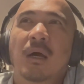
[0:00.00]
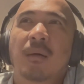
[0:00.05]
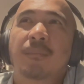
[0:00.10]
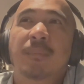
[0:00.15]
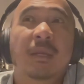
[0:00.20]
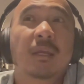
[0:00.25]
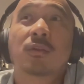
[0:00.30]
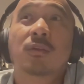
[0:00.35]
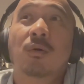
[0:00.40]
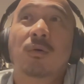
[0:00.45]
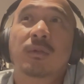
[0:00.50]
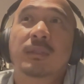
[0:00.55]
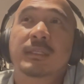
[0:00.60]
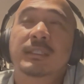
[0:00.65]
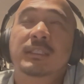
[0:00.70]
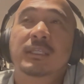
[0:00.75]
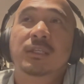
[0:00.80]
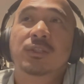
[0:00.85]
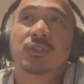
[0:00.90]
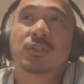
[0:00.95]
being the only
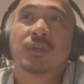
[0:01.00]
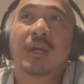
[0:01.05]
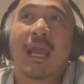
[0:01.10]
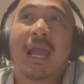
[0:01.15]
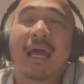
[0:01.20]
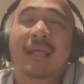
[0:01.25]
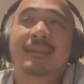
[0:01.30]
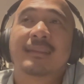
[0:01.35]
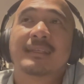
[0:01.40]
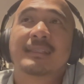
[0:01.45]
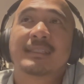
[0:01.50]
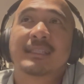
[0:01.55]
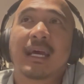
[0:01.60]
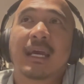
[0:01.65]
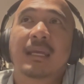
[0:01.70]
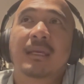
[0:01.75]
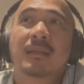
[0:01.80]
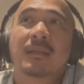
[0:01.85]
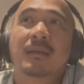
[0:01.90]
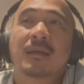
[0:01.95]
teacher at the
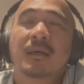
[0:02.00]
site